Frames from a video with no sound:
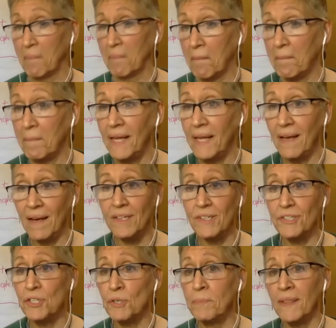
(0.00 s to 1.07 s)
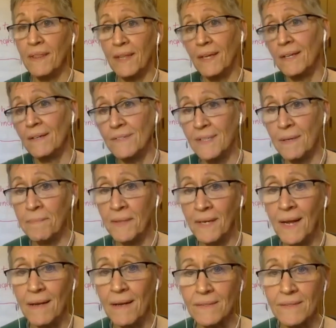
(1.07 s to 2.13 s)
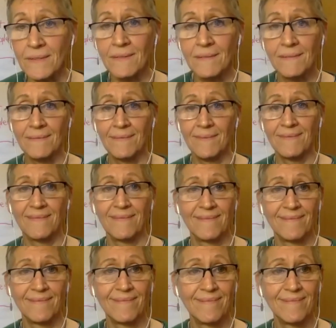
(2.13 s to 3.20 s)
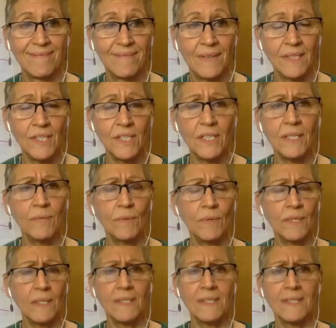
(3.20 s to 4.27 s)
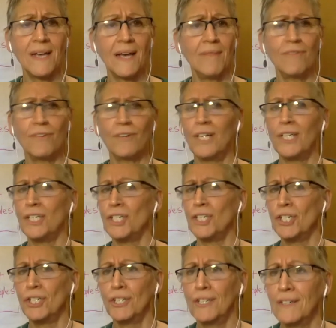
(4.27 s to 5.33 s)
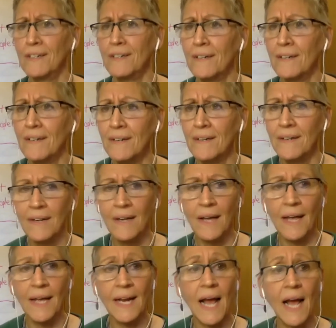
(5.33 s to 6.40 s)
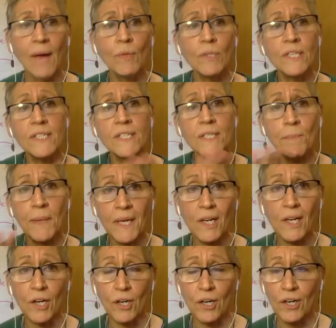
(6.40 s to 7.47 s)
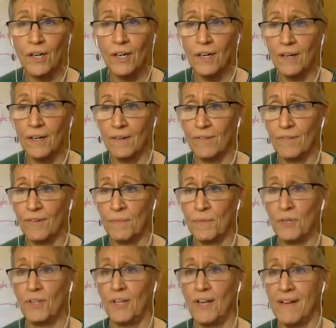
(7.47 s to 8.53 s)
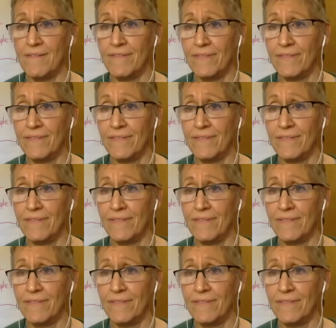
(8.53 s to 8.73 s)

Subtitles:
because you'll be thinking of something else. Gee, when is it time for lunch? And I will disappear from your life,